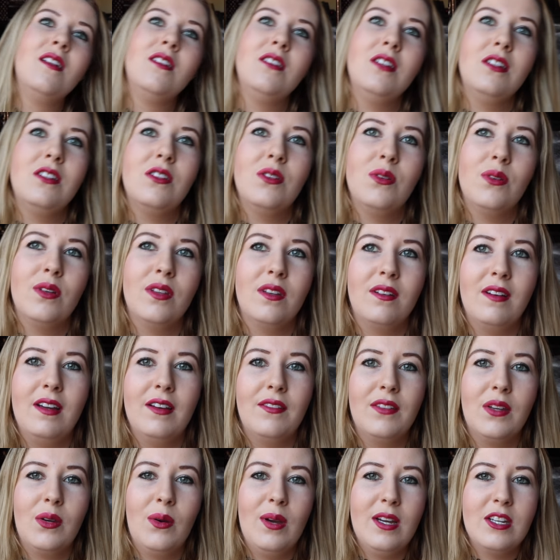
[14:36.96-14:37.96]
do two or three
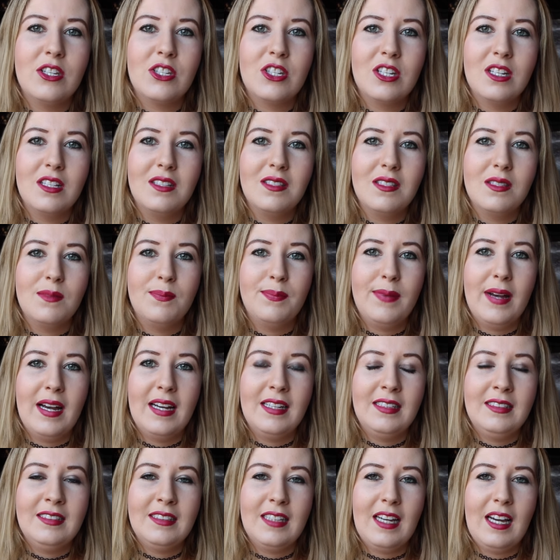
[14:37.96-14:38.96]
of the questions,
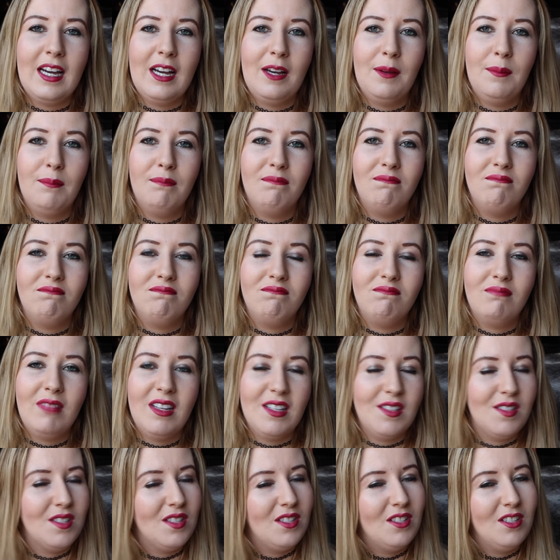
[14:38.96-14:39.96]
but
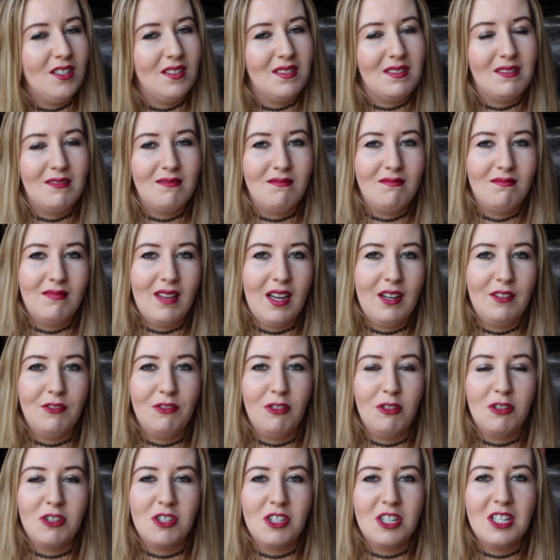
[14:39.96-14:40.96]
that's just
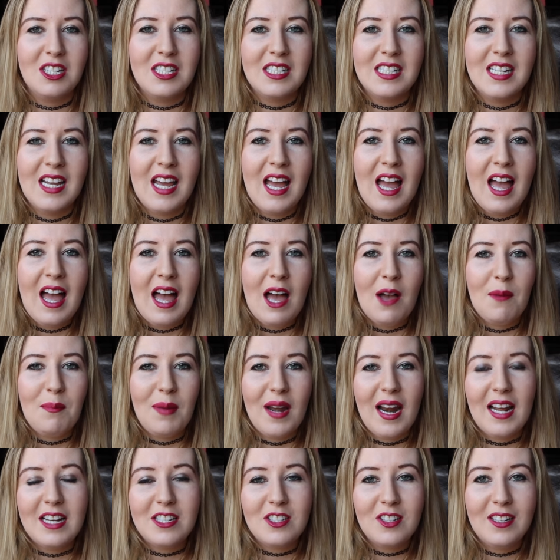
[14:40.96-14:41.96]
unfortunate.
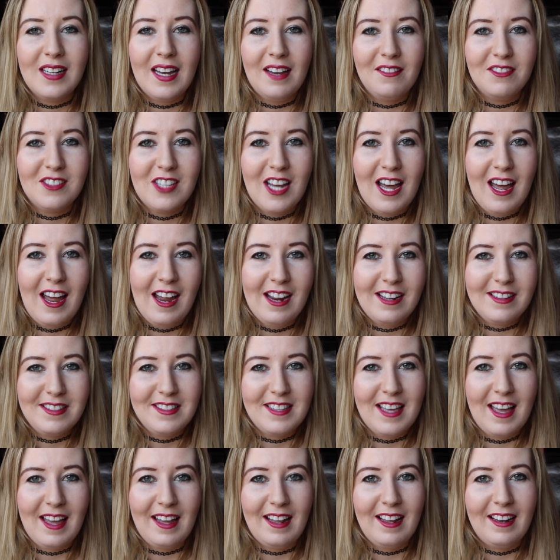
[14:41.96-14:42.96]
But I do love
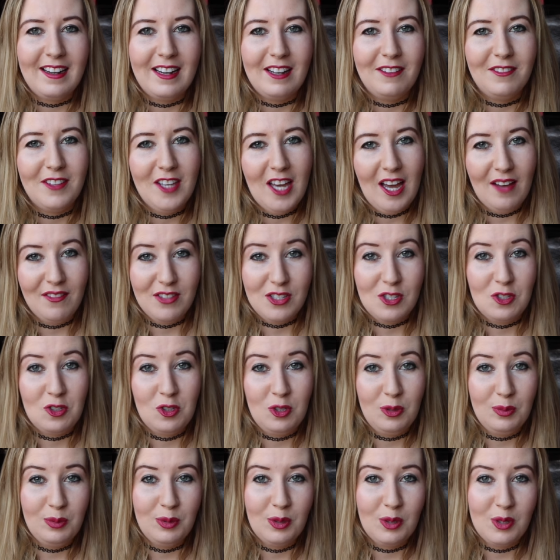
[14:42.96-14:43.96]
tags, and if you have a
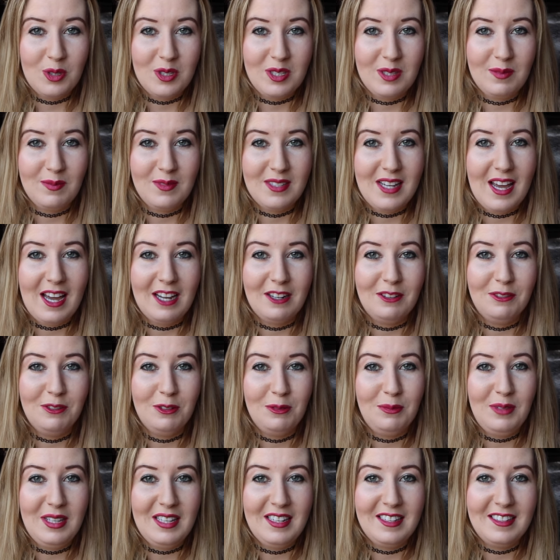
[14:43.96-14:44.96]
super awesome tag
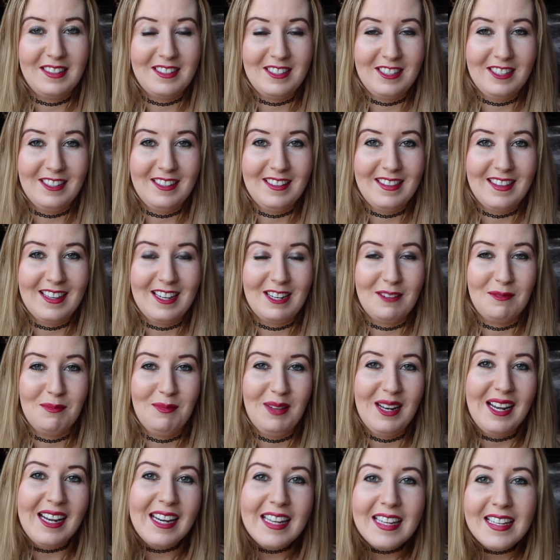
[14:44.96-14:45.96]
for me to do, then
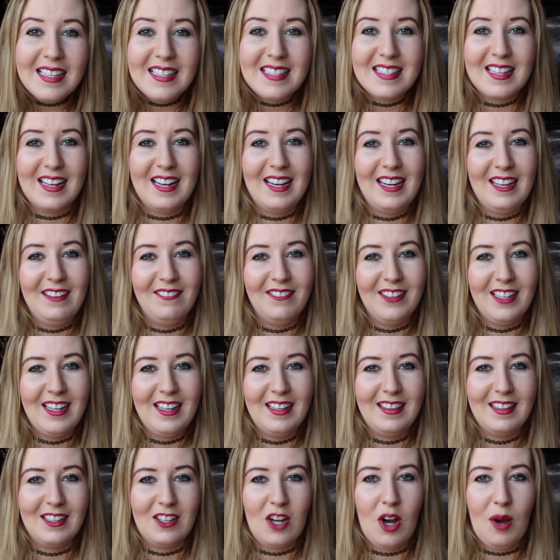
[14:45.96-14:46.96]
please leave it
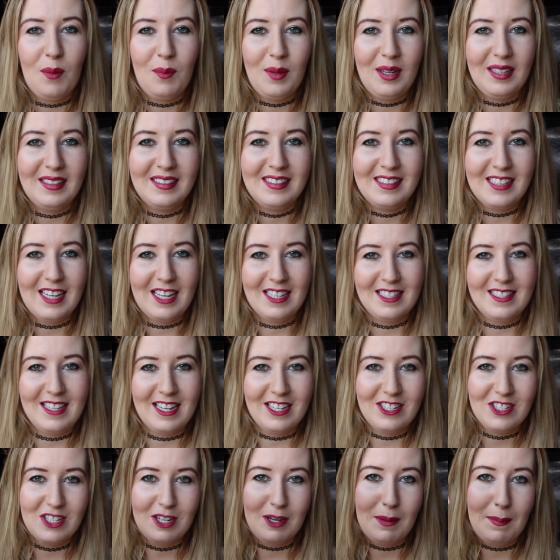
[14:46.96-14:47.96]
in the comment
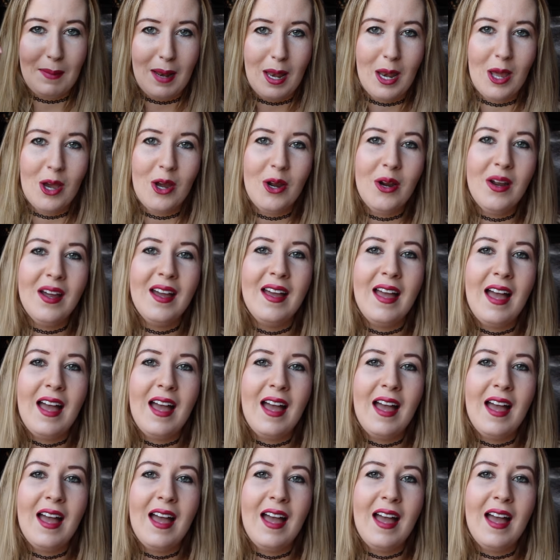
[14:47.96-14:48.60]
section below.